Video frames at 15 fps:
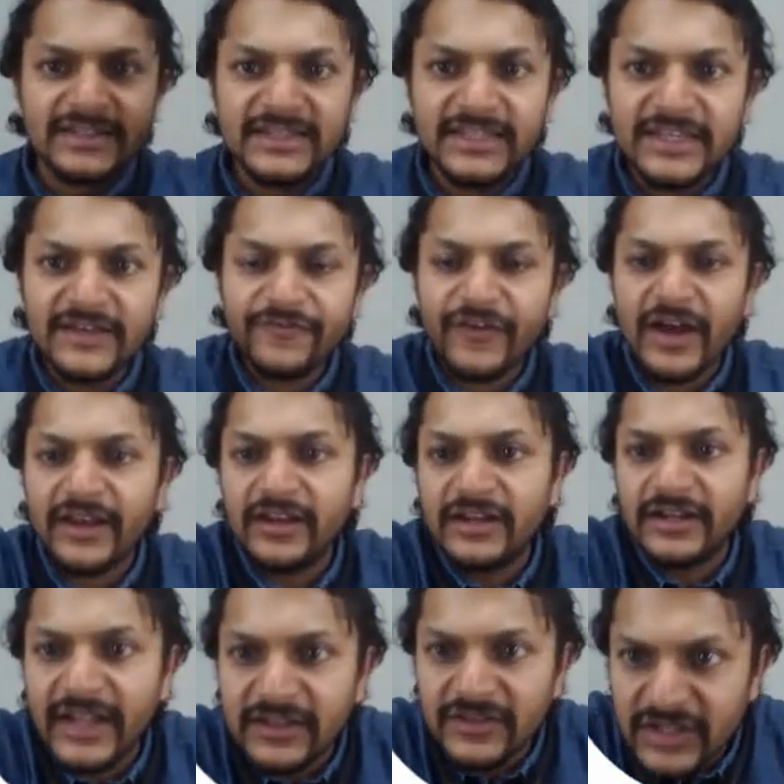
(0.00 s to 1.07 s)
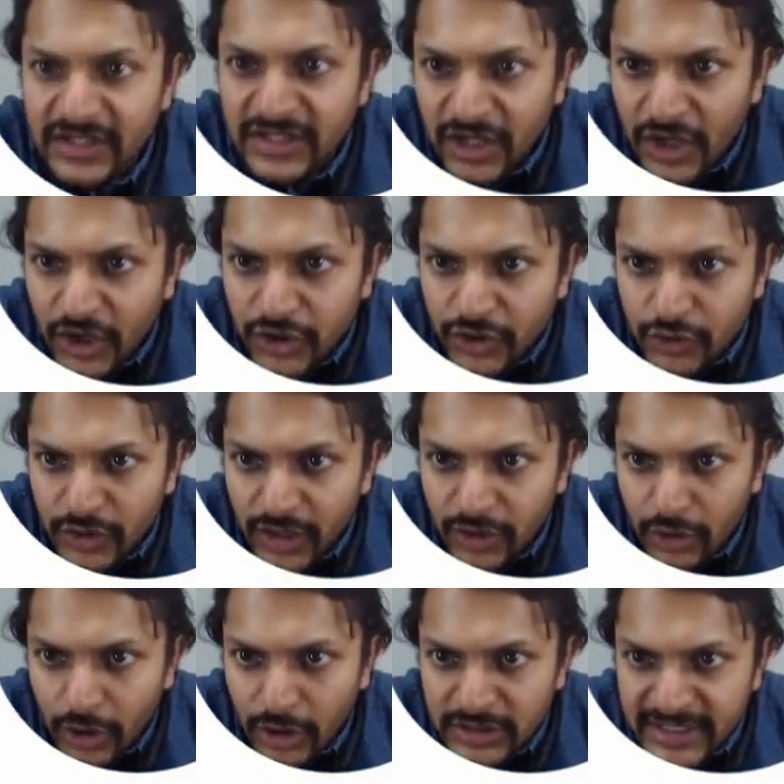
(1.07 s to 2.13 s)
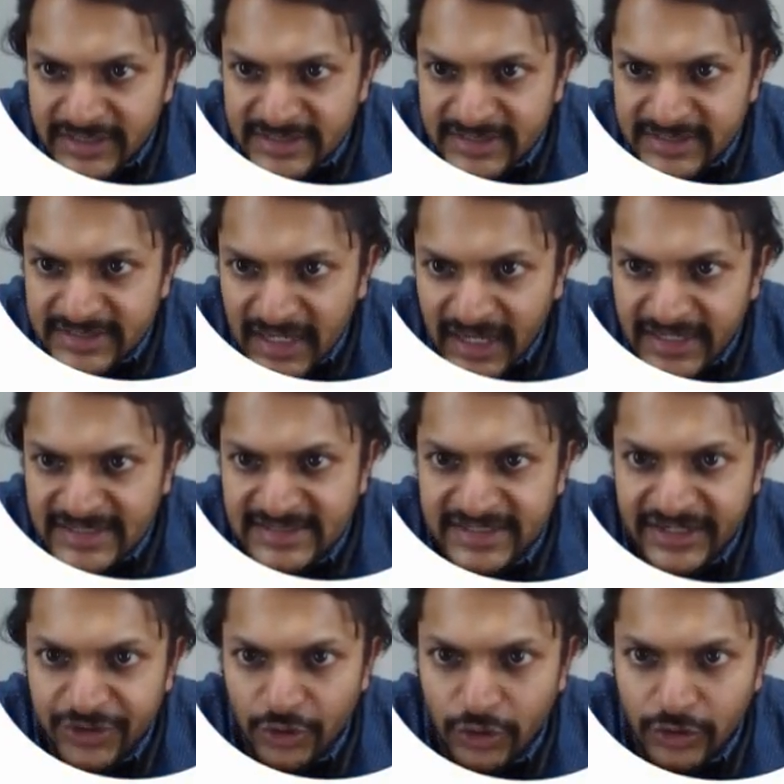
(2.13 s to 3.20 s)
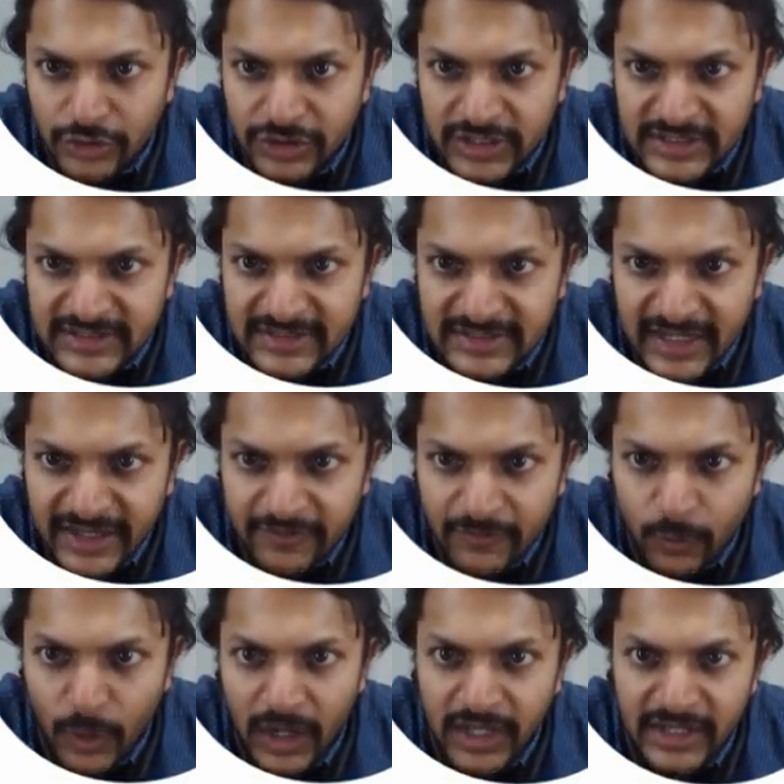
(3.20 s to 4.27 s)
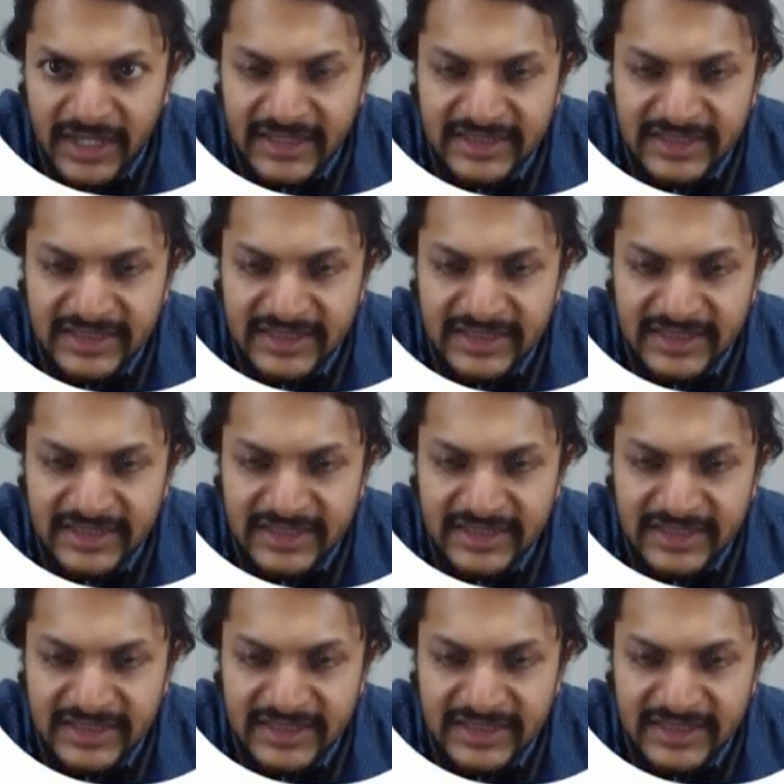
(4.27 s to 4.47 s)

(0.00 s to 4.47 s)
is the final intensity. You can call this as I0, this as I1,